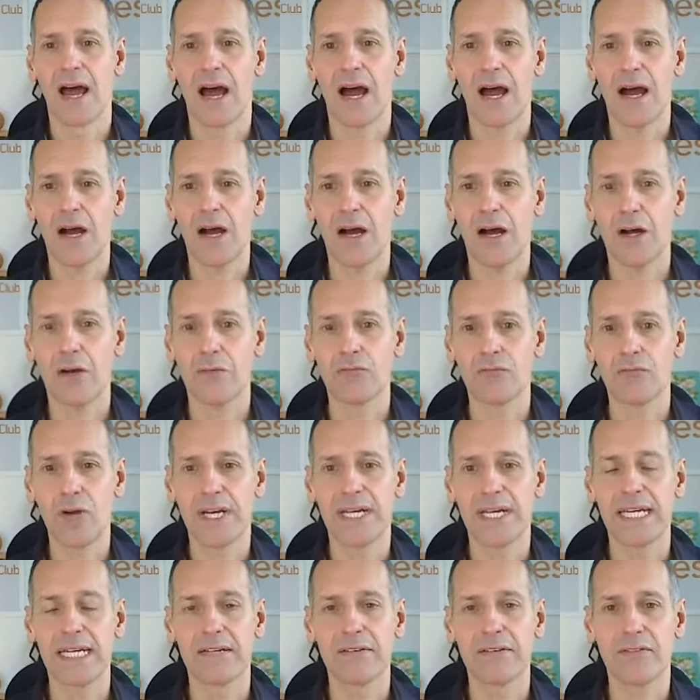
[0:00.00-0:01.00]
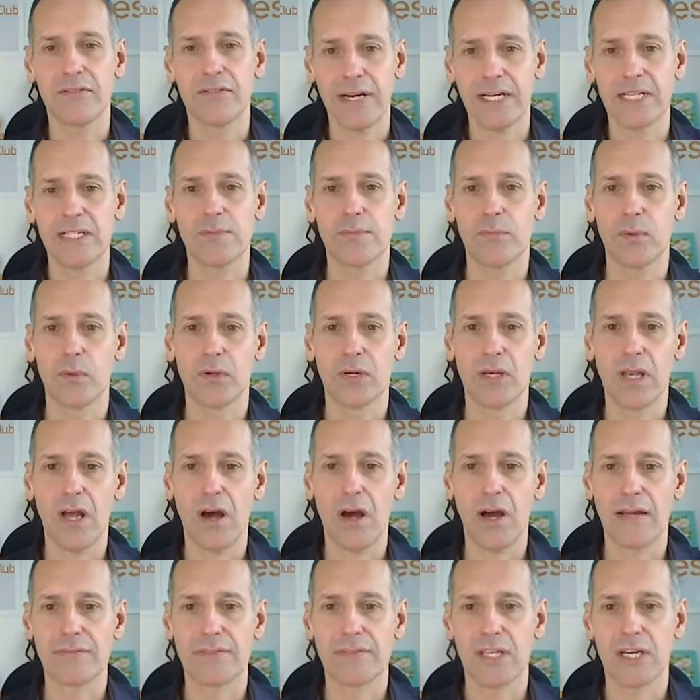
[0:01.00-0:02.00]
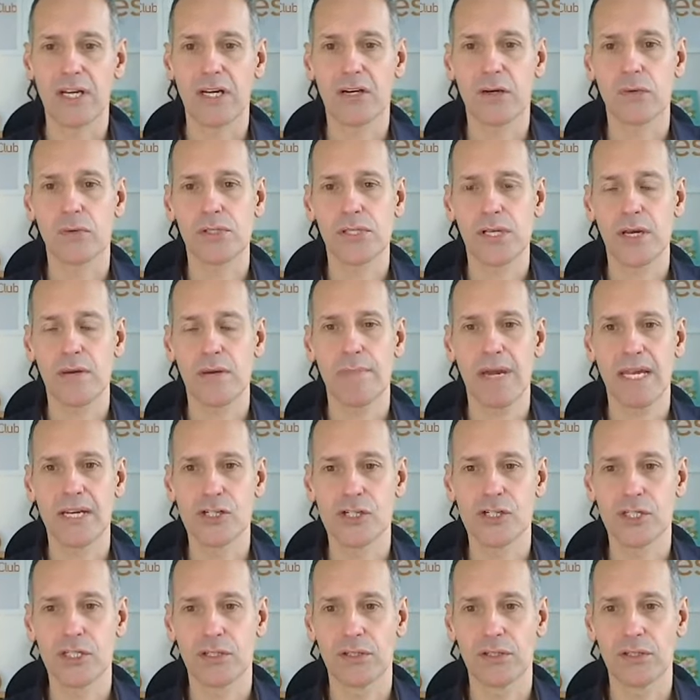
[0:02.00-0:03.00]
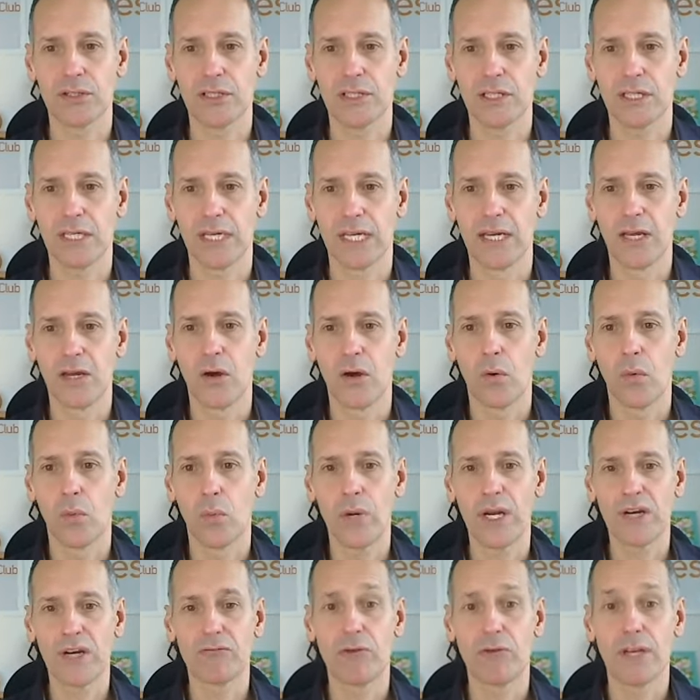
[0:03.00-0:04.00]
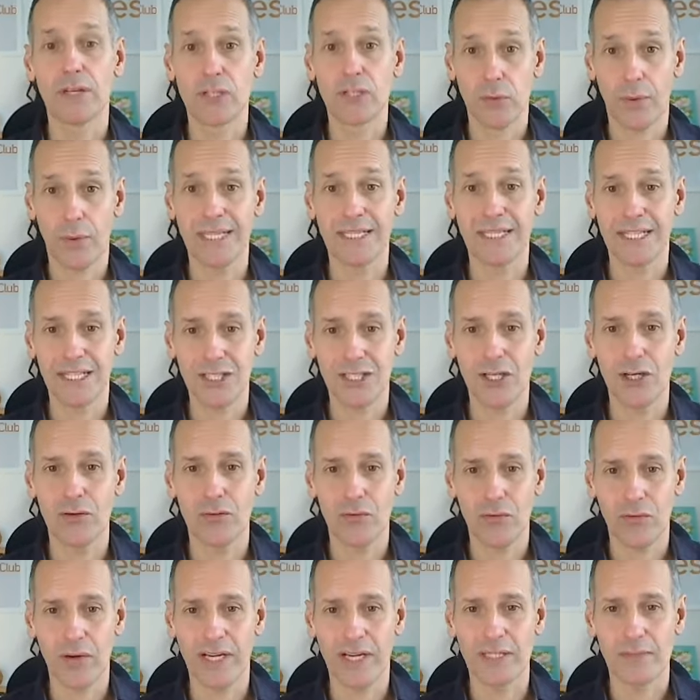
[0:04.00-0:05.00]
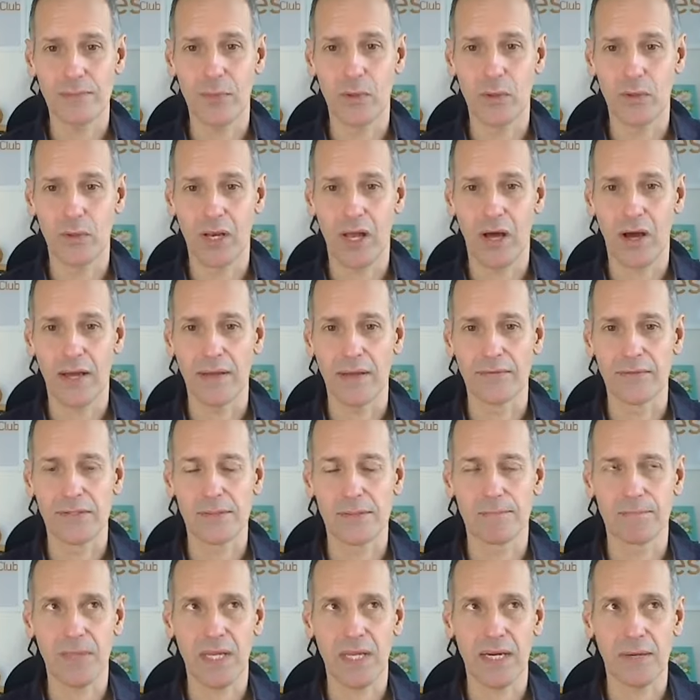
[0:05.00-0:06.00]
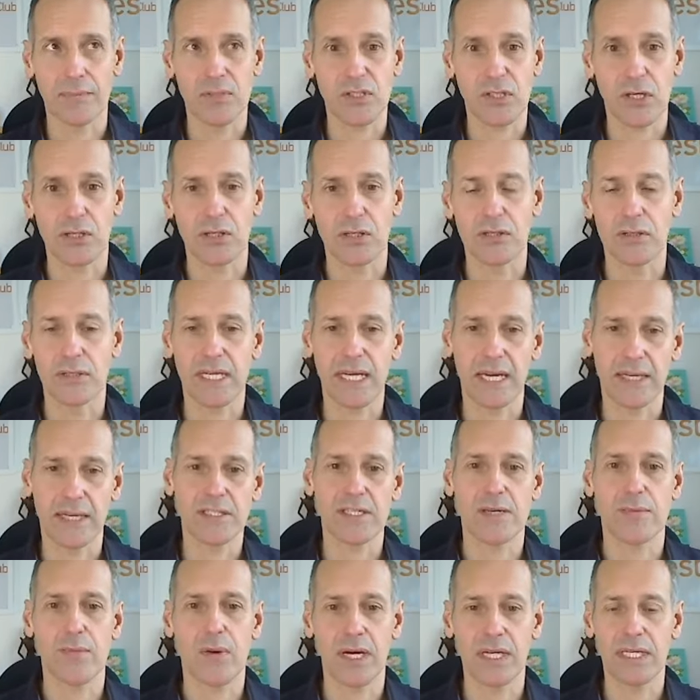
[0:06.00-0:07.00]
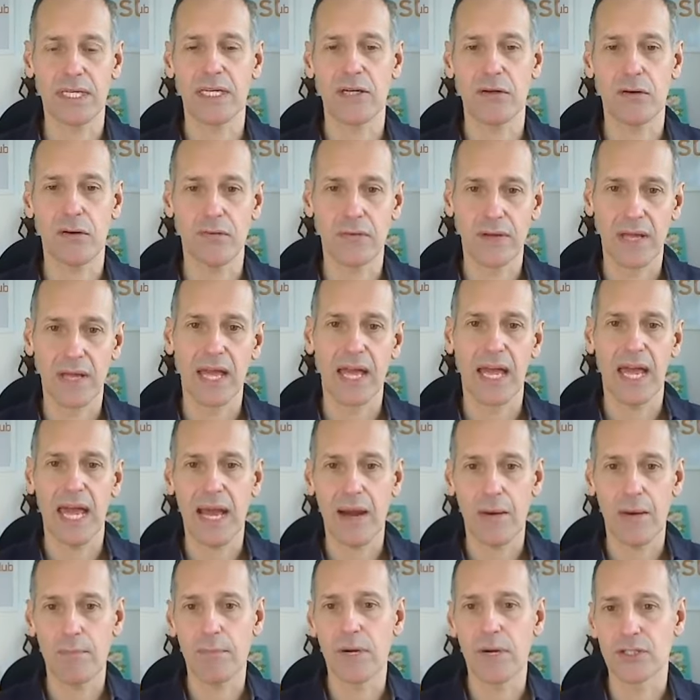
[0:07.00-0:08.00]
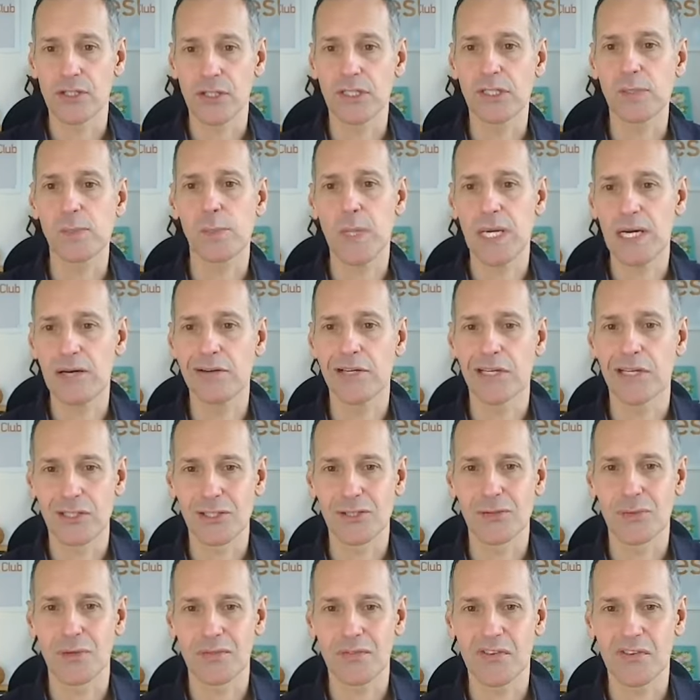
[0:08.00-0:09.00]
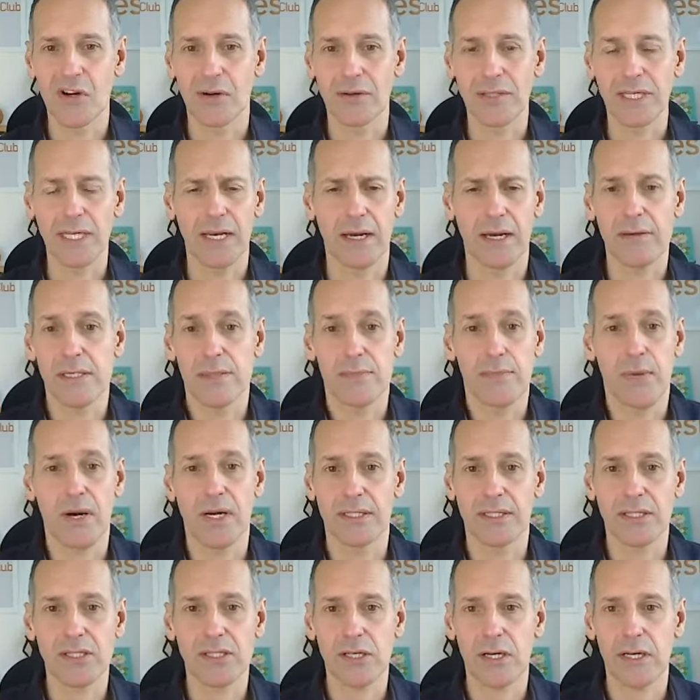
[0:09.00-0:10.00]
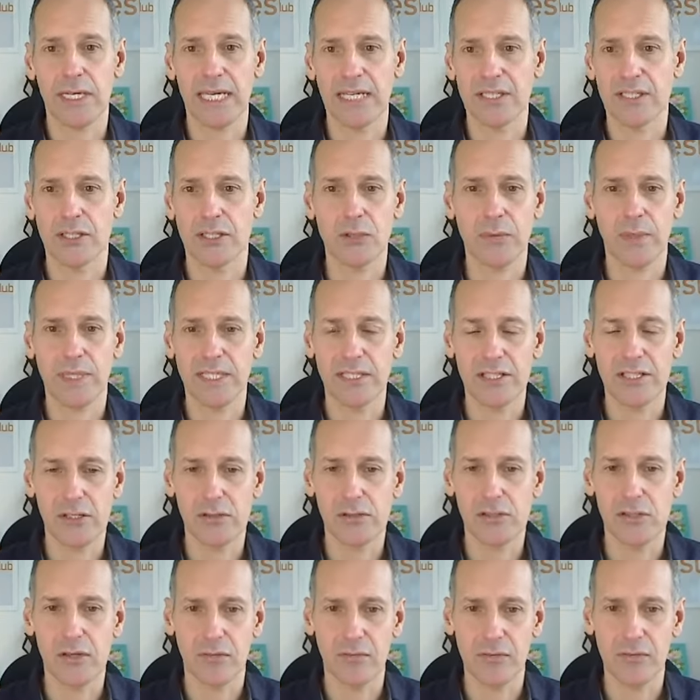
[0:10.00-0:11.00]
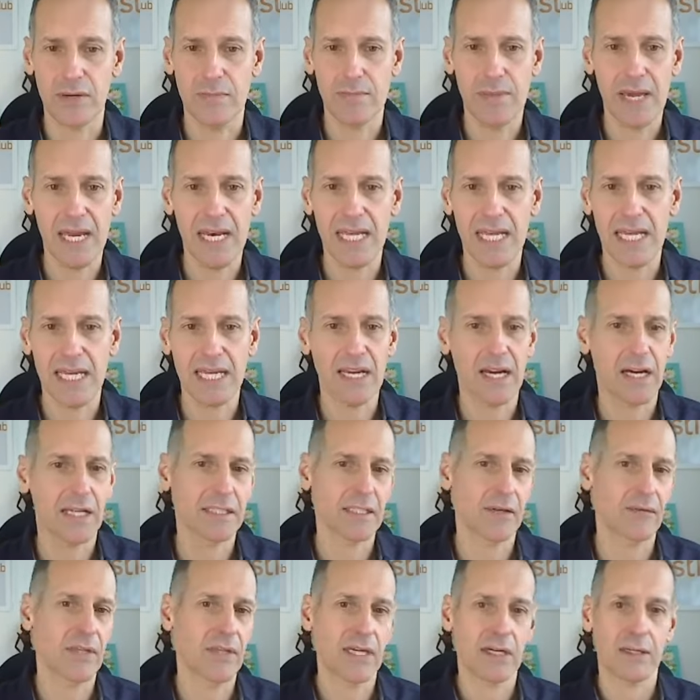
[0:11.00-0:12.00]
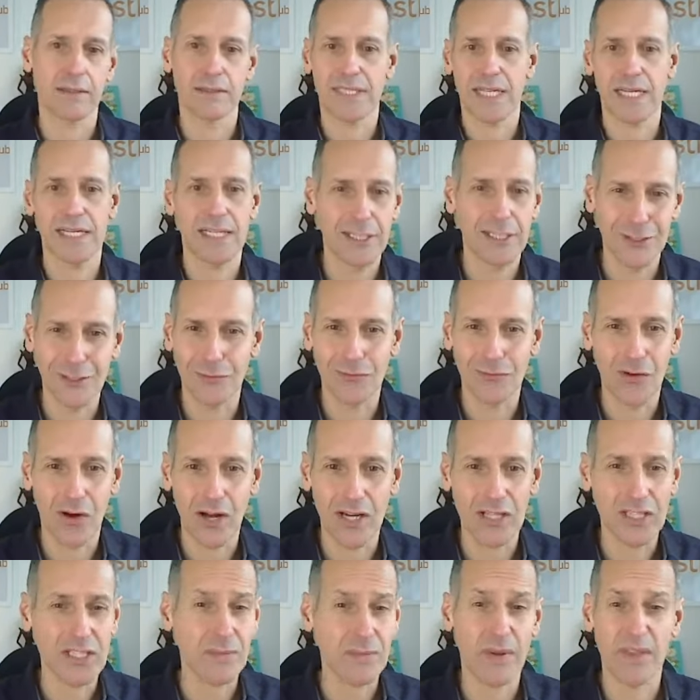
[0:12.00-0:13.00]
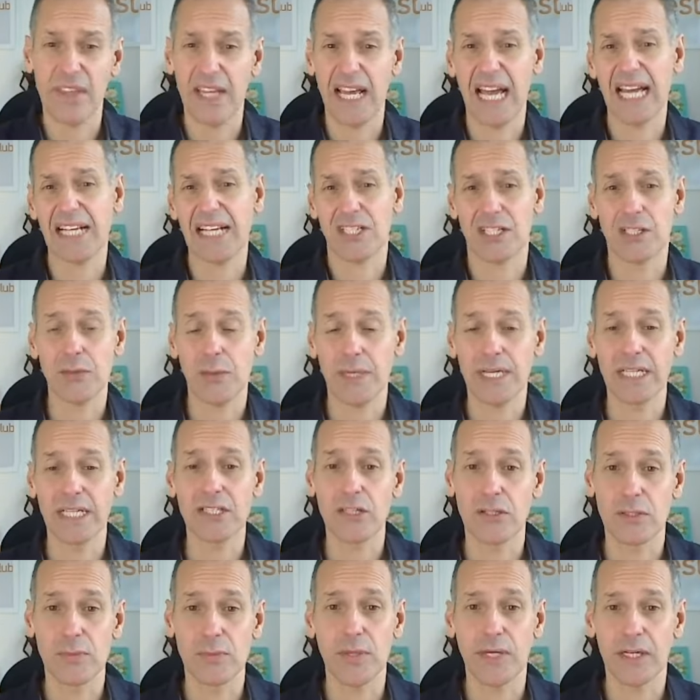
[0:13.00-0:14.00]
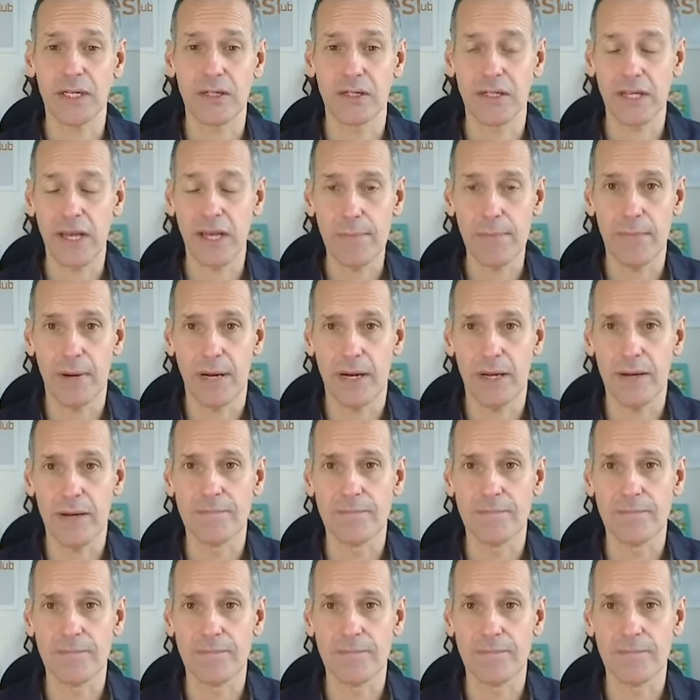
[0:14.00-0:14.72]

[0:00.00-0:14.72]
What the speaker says: are running Facebook Lives. And I also mentioned that we'd run 22 Facebook Lives. So you get some idea of how much experience we've got. You might decide actually 22 is not very many. I don't think I'll take his advice. Maybe actually 22 is a pretty good number.